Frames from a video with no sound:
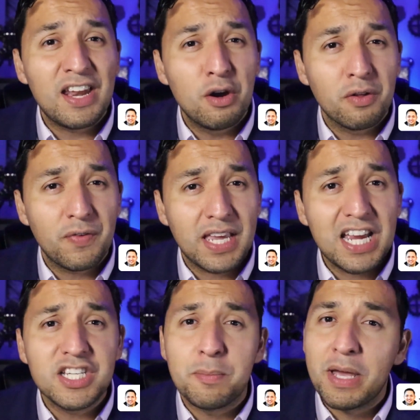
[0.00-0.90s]
that
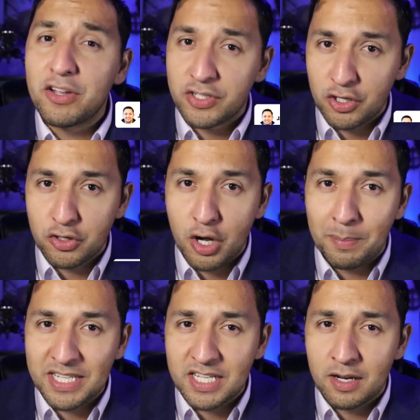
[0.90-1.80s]
notification bell so you
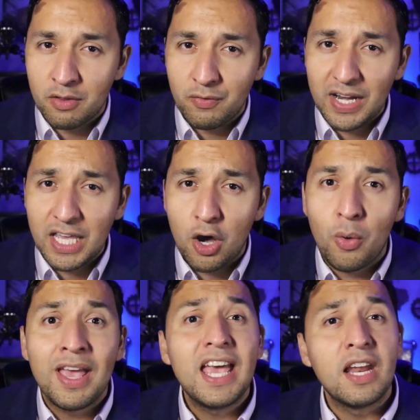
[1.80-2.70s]
don't miss another
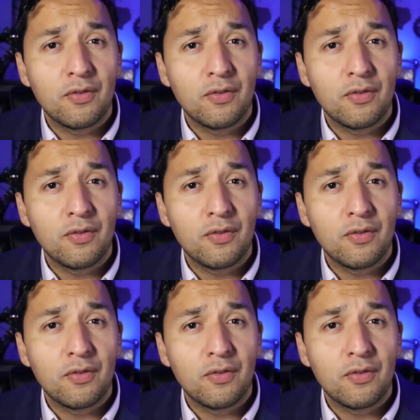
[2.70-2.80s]
video.